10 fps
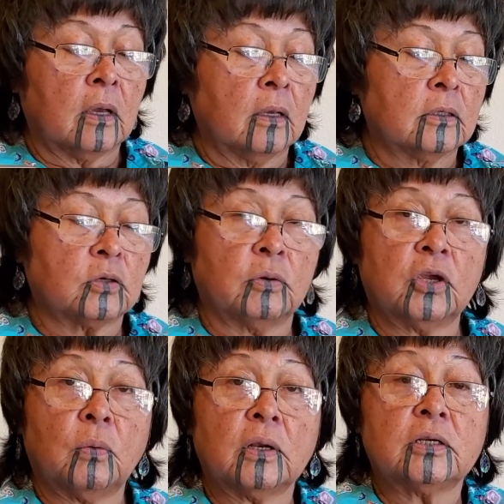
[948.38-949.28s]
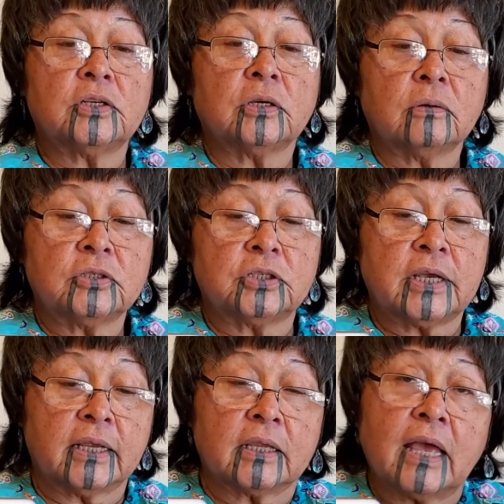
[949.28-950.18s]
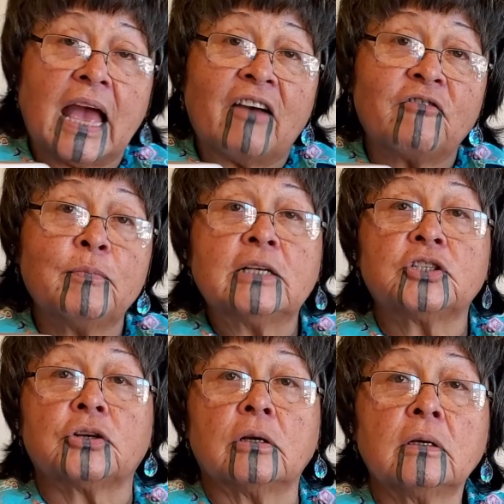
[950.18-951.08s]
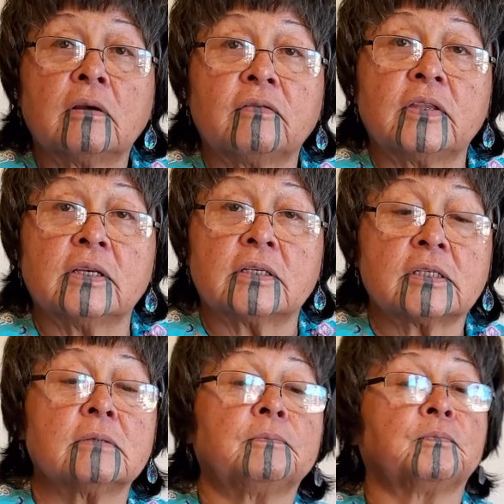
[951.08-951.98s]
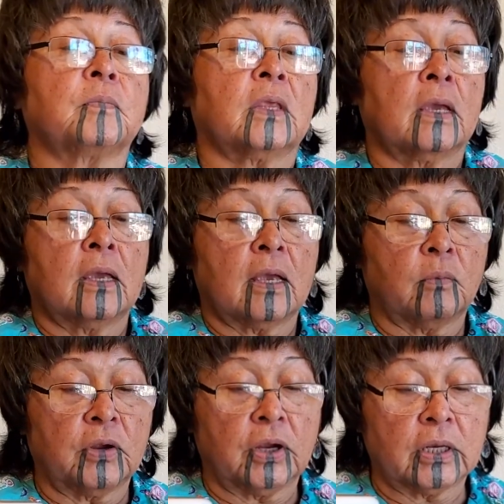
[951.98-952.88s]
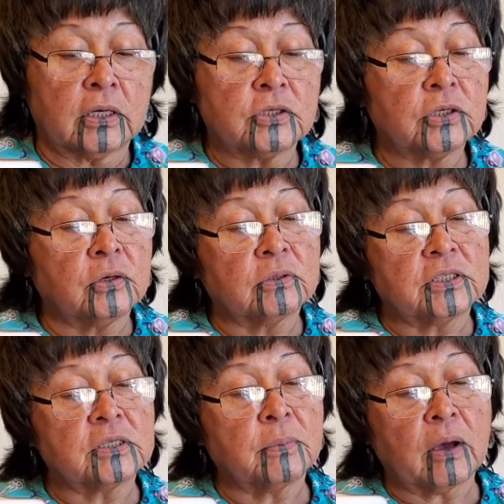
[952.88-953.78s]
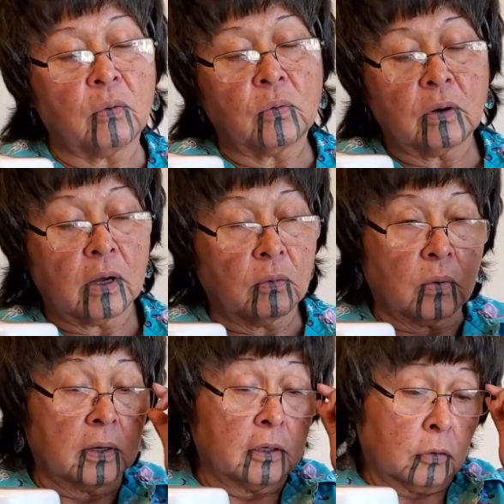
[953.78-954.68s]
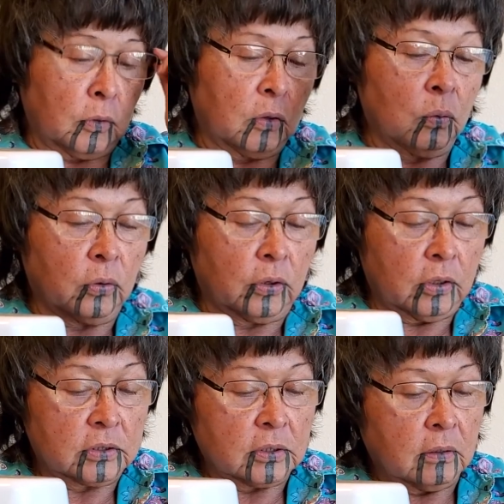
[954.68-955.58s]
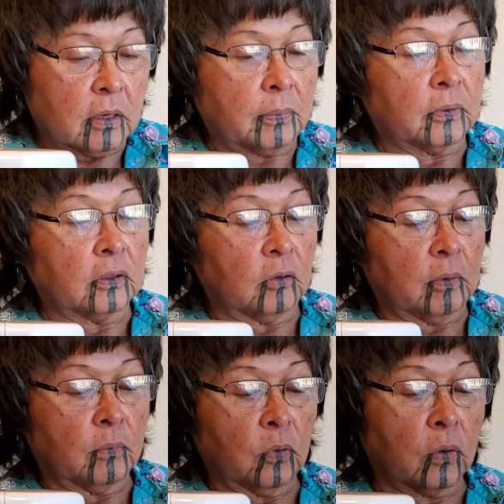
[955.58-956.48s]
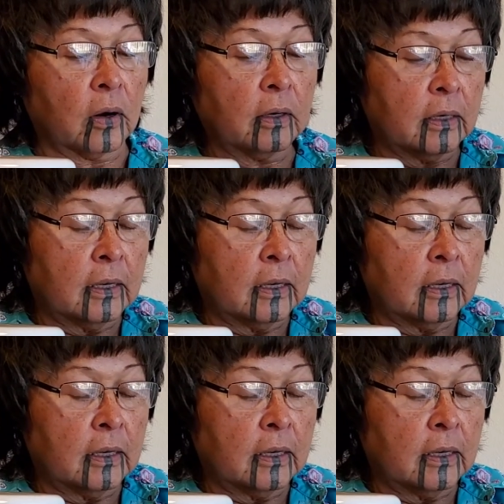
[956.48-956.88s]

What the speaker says: So what you want to do is you take the half measure of this, and what you're going to do, which is about 1 3/4, I put a little bit more.